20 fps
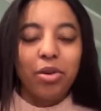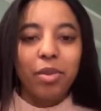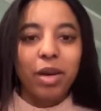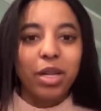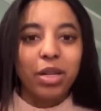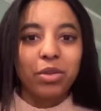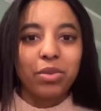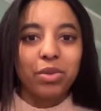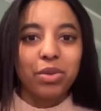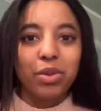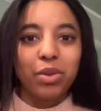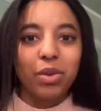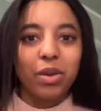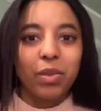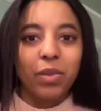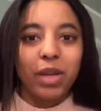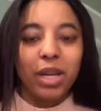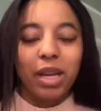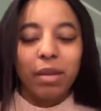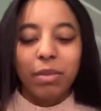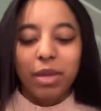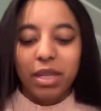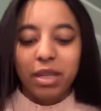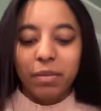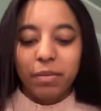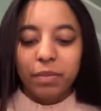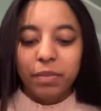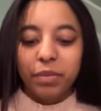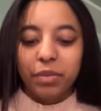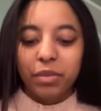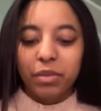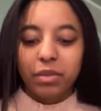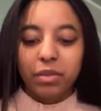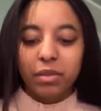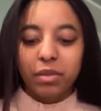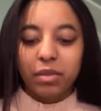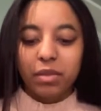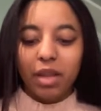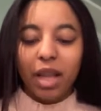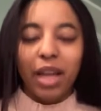I don't do it when
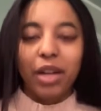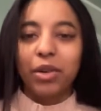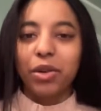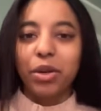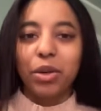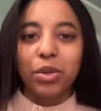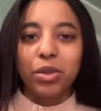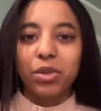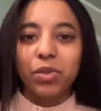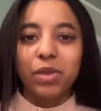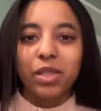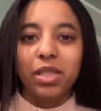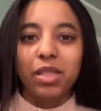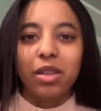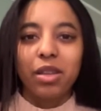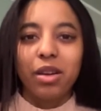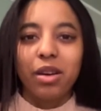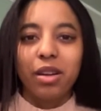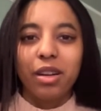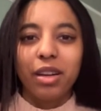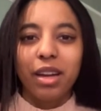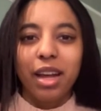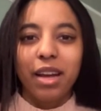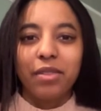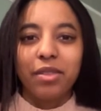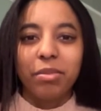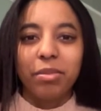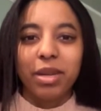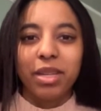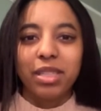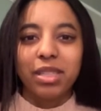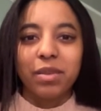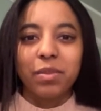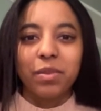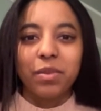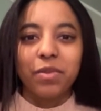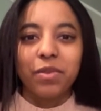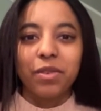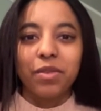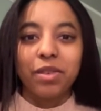I don't go to a salon and have to pay someone
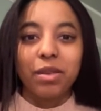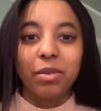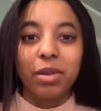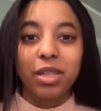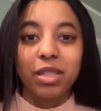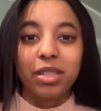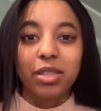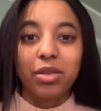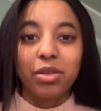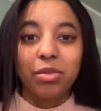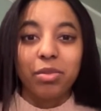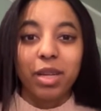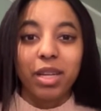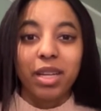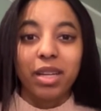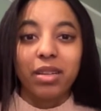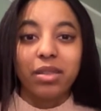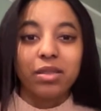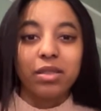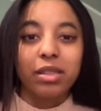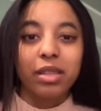$50 to do my nails.